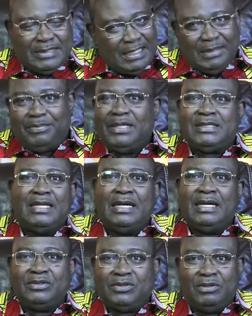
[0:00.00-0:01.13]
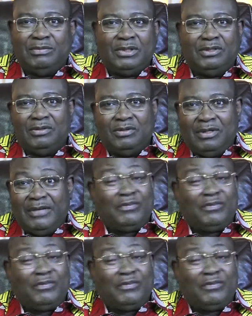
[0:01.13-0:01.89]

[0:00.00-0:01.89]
Charlie, please lay hands on me, you know,